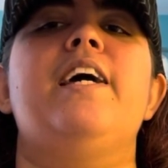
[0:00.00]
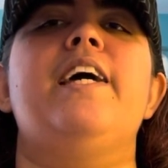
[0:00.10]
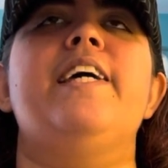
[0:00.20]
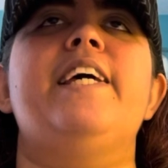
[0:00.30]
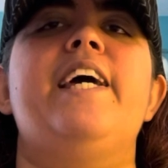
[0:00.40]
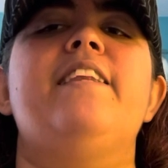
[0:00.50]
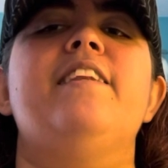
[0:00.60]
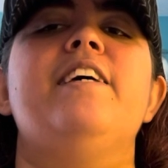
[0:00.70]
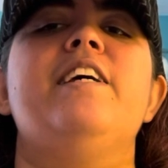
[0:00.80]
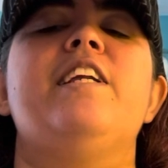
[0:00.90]
it
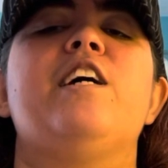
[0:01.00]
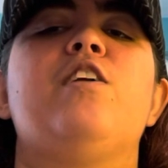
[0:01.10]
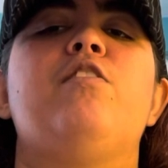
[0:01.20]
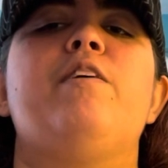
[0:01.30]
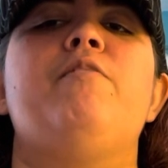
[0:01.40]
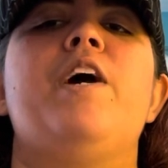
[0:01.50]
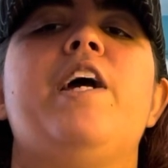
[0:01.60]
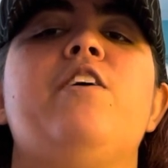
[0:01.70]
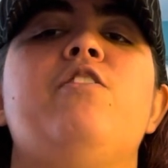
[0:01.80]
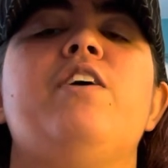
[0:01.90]
ended in a
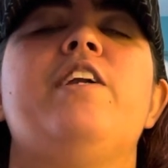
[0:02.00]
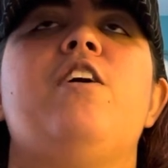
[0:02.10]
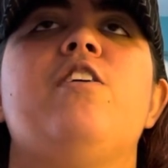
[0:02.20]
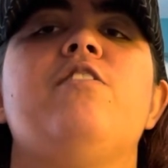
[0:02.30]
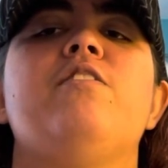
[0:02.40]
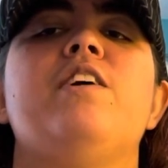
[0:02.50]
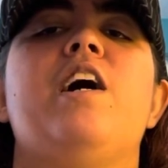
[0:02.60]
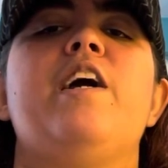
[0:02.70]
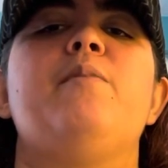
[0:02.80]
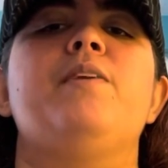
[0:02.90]
cliffhanger, and honestly,
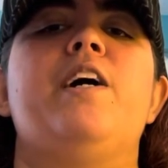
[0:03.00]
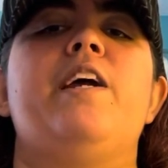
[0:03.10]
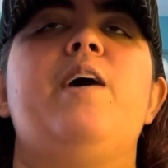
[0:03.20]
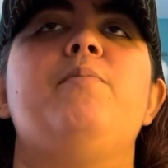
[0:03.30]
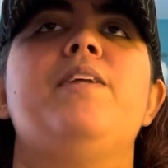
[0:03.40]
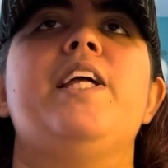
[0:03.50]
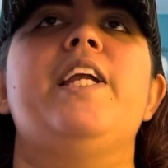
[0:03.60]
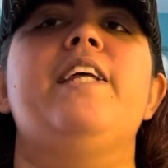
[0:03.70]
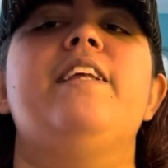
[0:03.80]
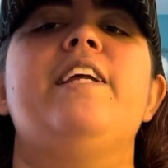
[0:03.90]
I am not happy that it
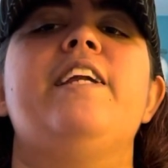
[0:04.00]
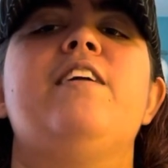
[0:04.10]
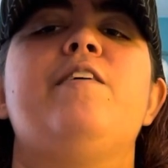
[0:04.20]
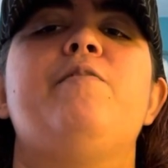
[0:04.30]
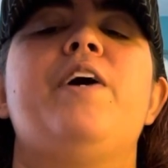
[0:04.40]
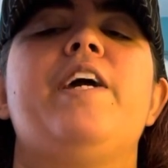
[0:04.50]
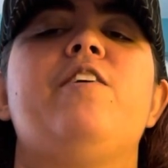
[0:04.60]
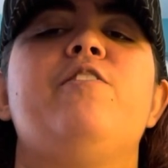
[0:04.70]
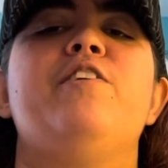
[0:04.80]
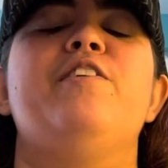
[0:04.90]
ended in a
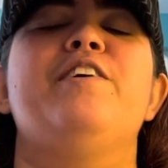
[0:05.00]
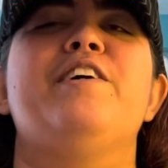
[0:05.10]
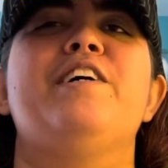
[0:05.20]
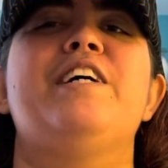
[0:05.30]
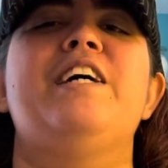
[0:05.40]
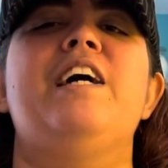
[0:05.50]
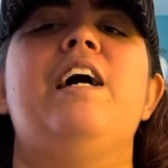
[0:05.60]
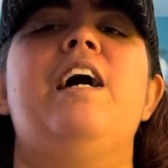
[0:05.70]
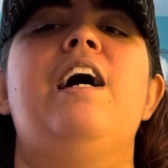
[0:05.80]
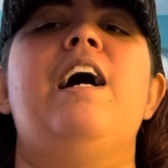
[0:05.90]
cliffhanger.
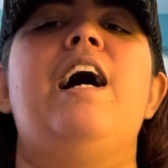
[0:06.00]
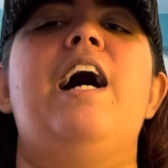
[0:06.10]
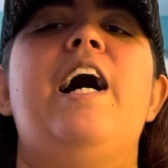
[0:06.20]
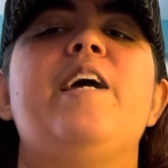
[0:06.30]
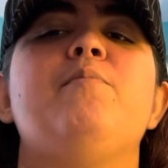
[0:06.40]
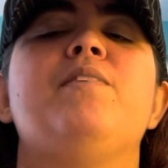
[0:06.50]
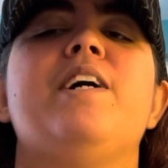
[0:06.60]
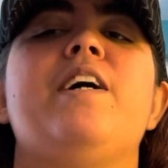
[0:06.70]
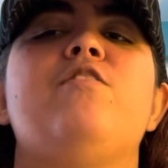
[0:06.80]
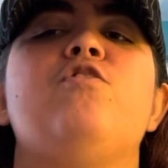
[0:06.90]
I am
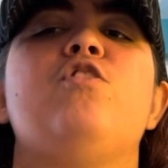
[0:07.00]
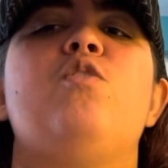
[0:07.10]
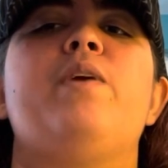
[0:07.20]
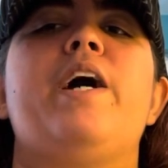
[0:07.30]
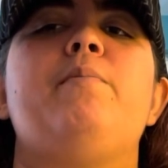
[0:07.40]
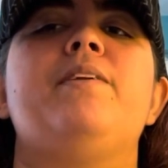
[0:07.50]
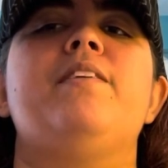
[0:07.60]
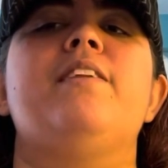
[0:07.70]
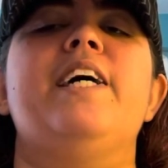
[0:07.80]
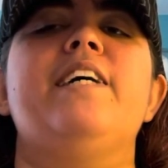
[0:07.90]
dying to know what
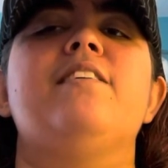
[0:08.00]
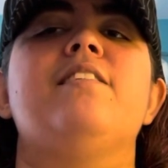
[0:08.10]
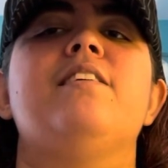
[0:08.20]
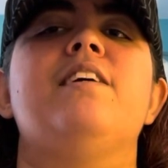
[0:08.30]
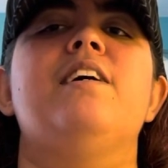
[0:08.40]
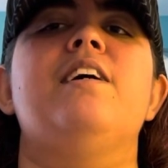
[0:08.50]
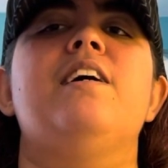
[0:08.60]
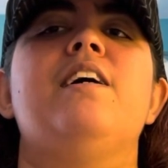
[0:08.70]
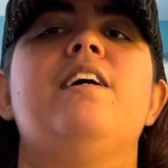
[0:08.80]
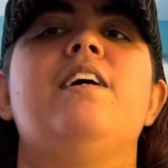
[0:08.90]
happens next.
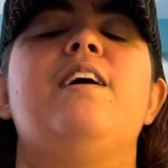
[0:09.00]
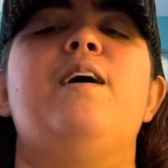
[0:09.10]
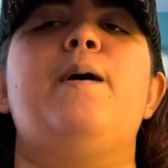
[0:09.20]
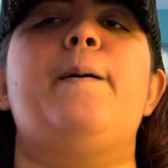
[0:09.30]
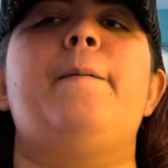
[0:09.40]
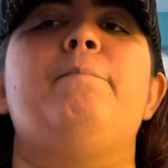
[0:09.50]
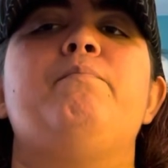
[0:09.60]
But